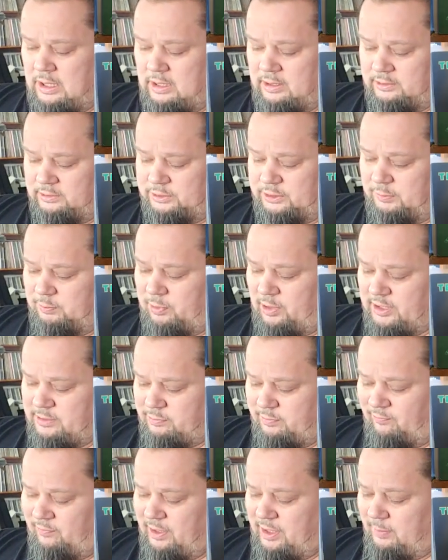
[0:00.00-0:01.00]
She plays
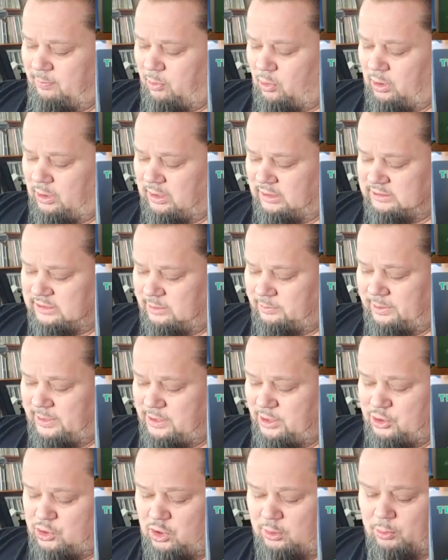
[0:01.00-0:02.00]
with Vinnie Burke on some of these
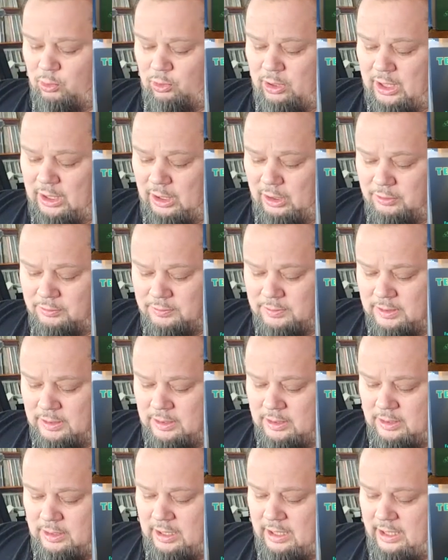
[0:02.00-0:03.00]
and Joe Morello.
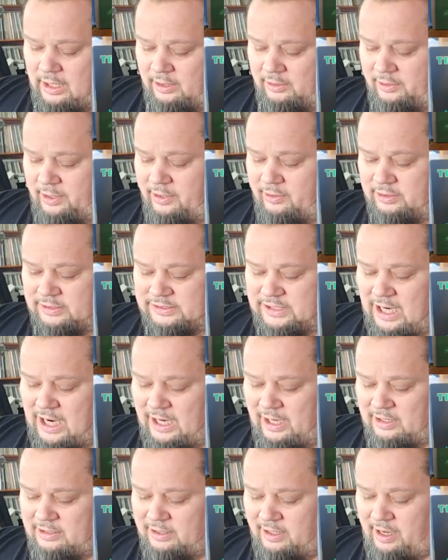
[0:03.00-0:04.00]
And on the other side
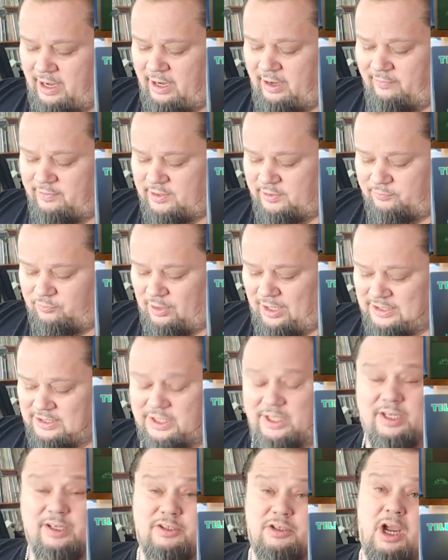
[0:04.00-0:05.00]
is Eddie
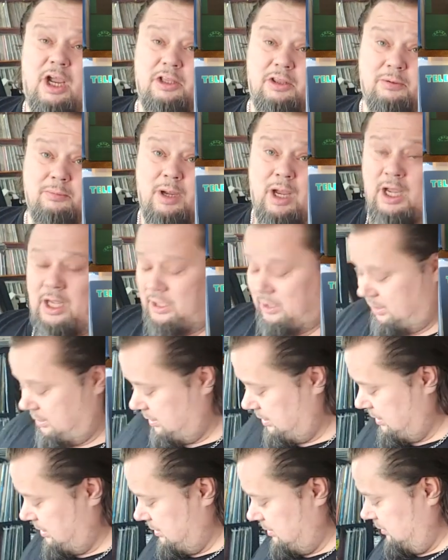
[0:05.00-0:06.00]
Safransky and Don LeMond.
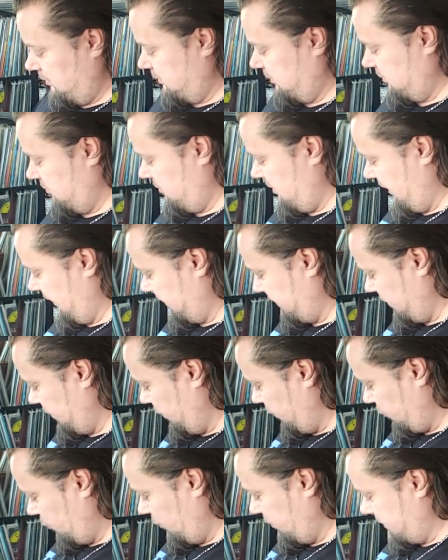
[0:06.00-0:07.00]
So nice little
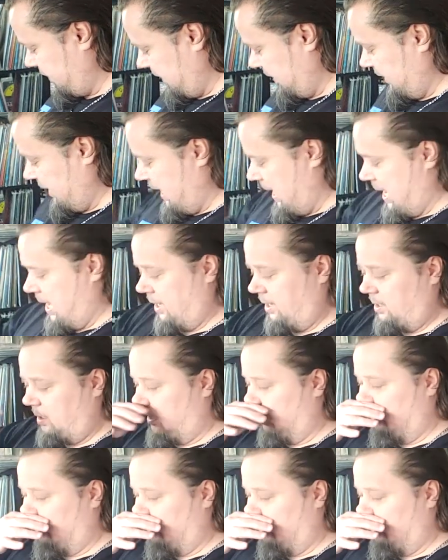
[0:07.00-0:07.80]
groups on that.